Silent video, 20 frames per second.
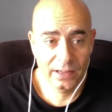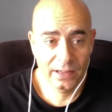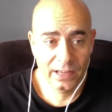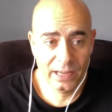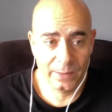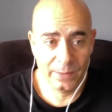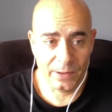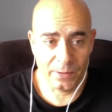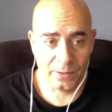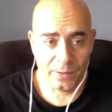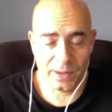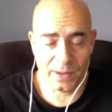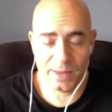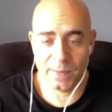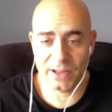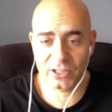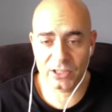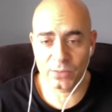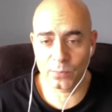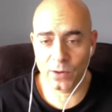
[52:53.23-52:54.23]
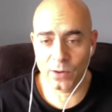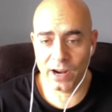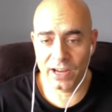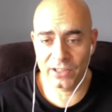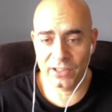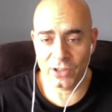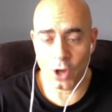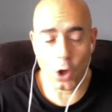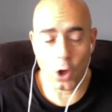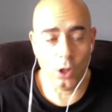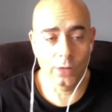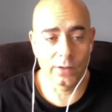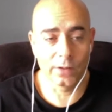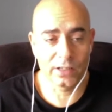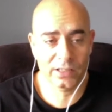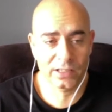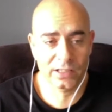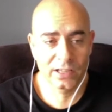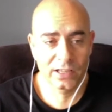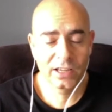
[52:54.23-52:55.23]
I mean, he might surprise all of
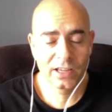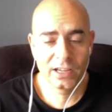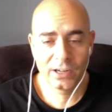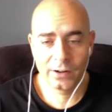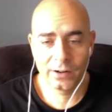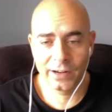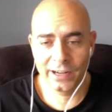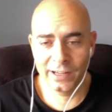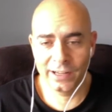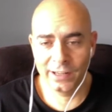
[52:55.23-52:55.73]
us, right?